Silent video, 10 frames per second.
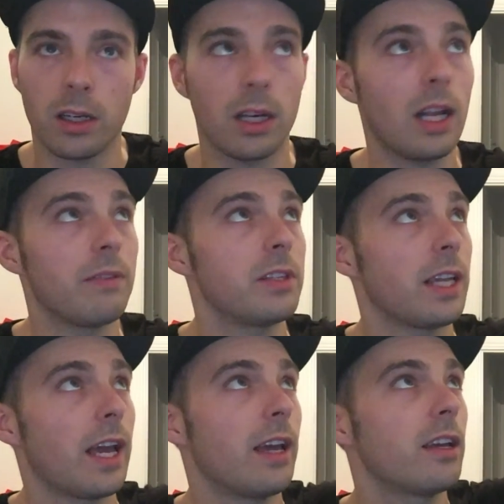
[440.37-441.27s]
I'd love to
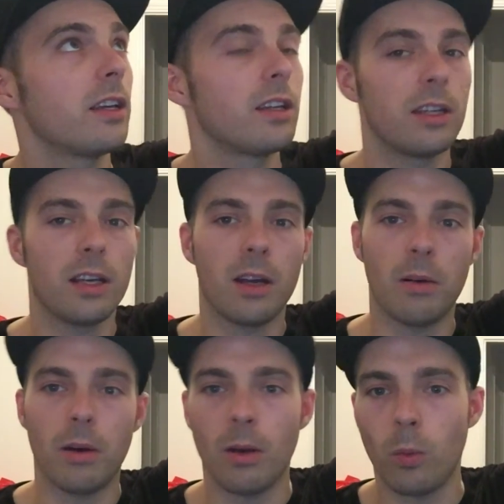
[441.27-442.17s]
get
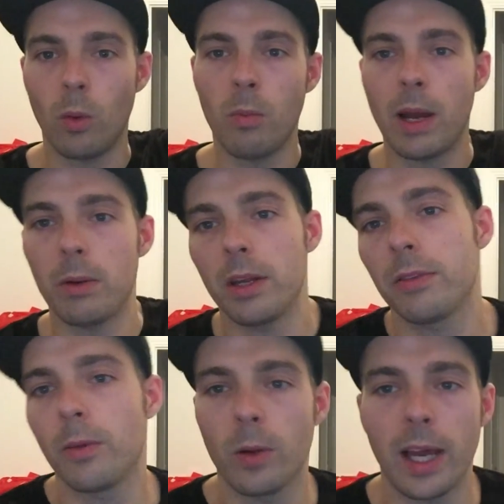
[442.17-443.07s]
a, a wall-mounted
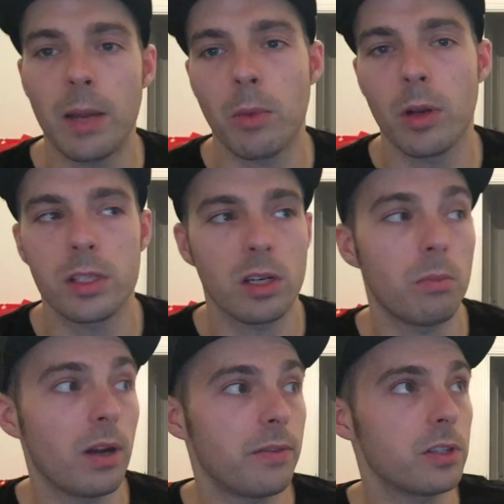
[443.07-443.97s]
4K monitor
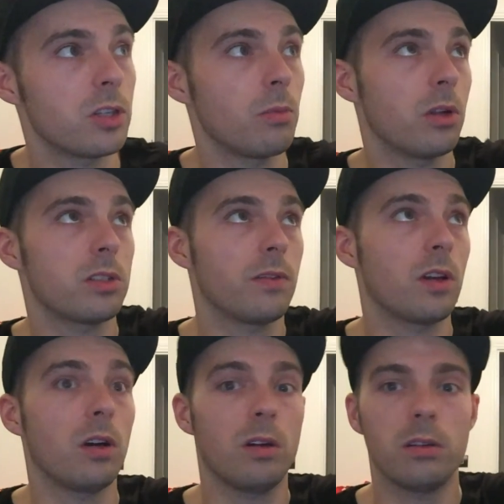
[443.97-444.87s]
above the two months I've
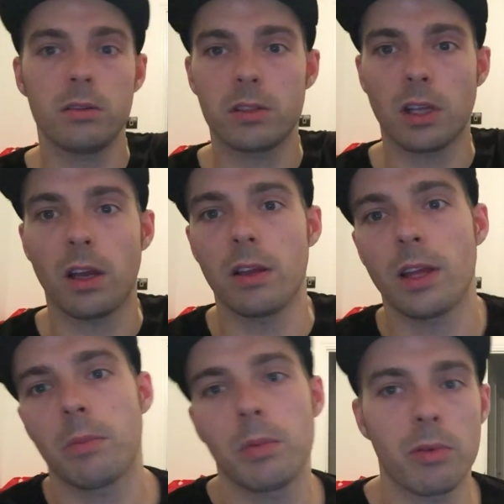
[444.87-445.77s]
got, so
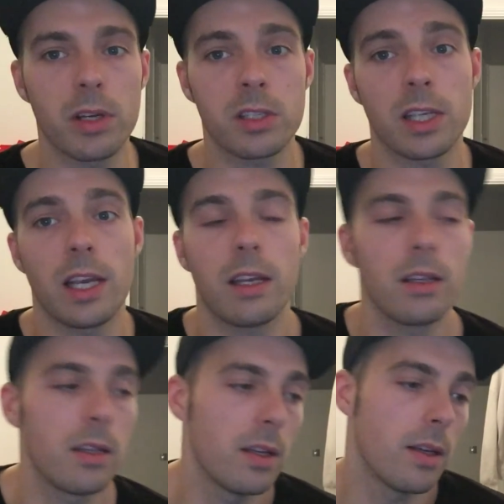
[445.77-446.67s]
that'd be pretty sick.
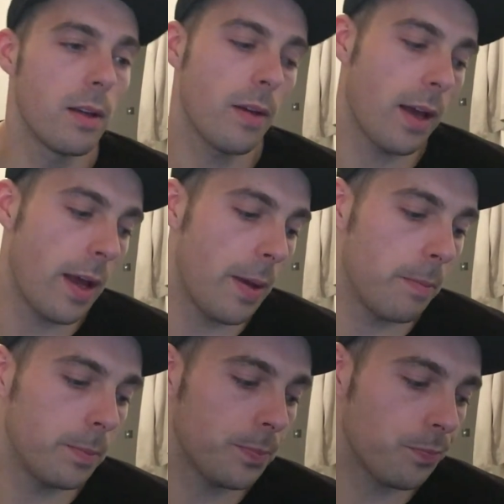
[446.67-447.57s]

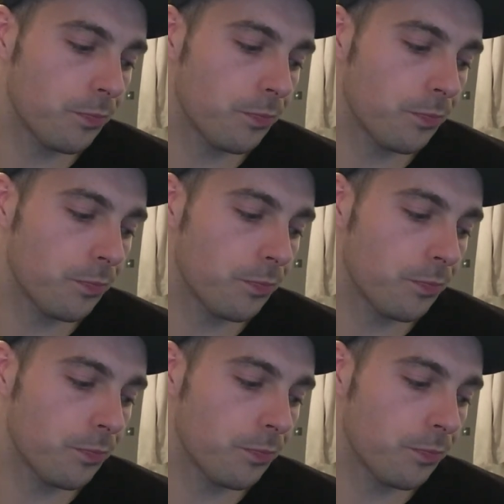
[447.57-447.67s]
Um,